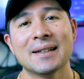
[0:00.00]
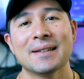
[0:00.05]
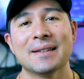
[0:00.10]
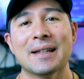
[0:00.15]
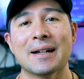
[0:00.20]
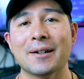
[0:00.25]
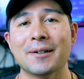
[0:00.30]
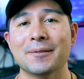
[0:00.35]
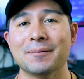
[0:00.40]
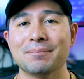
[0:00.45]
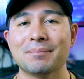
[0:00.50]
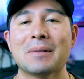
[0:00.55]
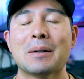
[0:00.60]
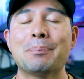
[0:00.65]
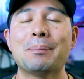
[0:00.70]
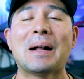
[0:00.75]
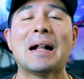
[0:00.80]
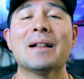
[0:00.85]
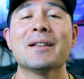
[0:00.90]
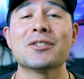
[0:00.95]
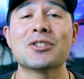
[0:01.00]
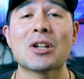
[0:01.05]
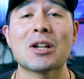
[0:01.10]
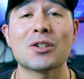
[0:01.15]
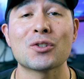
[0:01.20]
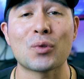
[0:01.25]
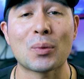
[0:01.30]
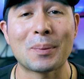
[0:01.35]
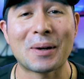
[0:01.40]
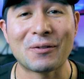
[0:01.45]
Now,
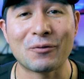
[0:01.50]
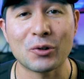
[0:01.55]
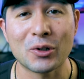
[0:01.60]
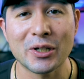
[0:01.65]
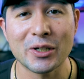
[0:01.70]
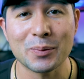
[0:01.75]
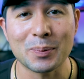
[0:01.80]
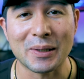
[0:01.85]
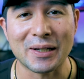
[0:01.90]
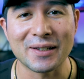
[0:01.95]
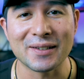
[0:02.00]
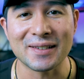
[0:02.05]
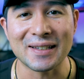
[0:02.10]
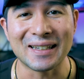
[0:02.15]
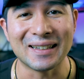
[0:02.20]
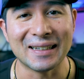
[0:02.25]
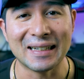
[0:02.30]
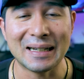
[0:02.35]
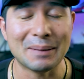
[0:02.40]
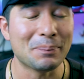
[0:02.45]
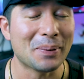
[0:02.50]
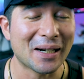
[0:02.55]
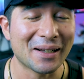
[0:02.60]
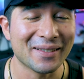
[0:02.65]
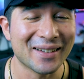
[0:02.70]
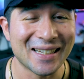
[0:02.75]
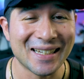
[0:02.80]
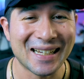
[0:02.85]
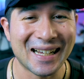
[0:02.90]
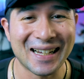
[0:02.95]
apologize for my voice because
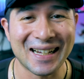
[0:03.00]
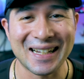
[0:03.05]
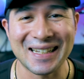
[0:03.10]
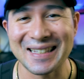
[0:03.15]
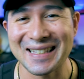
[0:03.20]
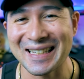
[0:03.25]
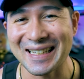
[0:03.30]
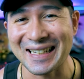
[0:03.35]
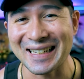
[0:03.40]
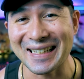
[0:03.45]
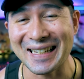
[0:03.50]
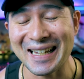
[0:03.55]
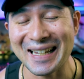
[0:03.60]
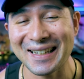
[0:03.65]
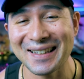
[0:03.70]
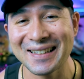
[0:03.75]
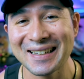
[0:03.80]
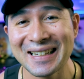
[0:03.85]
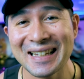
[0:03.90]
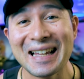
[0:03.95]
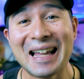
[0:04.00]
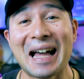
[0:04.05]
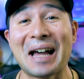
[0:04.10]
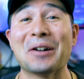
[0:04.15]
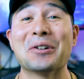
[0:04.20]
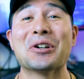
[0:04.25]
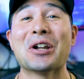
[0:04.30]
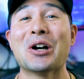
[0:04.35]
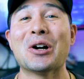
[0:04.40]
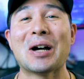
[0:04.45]
apparently I got sick again. I
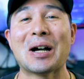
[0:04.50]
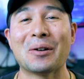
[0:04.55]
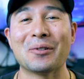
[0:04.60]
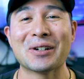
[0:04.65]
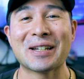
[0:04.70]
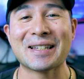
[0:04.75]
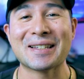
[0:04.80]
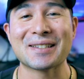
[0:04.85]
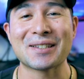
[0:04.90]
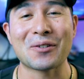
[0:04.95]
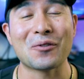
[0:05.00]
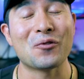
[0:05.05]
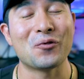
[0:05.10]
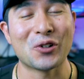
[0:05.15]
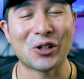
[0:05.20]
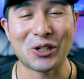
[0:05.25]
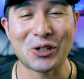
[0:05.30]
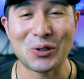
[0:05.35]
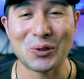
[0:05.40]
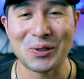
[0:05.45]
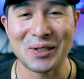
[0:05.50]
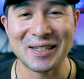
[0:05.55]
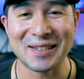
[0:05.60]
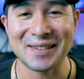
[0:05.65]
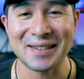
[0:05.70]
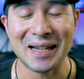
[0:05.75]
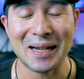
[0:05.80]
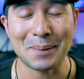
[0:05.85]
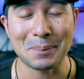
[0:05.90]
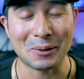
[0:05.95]
don't know how it is for you this
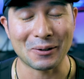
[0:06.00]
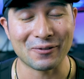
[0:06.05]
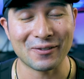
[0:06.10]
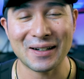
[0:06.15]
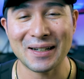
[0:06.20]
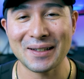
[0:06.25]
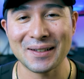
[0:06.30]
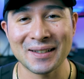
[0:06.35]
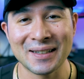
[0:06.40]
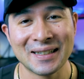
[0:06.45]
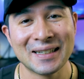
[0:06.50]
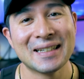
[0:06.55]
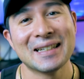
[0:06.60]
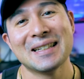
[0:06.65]
time around.